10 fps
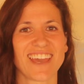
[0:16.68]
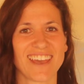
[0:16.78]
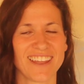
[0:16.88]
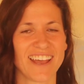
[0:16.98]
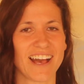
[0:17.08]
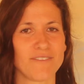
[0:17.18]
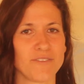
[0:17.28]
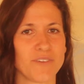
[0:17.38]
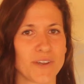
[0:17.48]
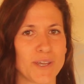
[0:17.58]
can have a
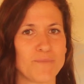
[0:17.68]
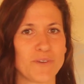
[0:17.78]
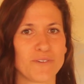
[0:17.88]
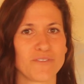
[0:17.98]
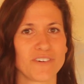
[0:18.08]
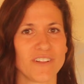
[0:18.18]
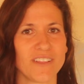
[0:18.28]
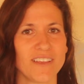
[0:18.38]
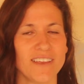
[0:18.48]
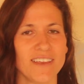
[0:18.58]
very beautiful
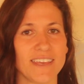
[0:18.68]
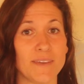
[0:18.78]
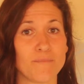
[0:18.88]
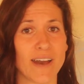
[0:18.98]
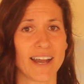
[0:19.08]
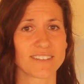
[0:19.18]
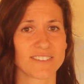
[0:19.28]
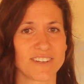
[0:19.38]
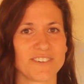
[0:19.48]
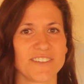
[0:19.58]
impact
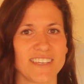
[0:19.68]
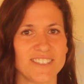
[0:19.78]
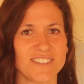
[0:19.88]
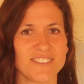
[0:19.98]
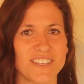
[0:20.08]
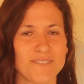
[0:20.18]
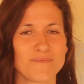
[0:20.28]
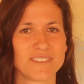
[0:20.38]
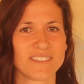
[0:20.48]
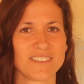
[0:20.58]
on our relationships.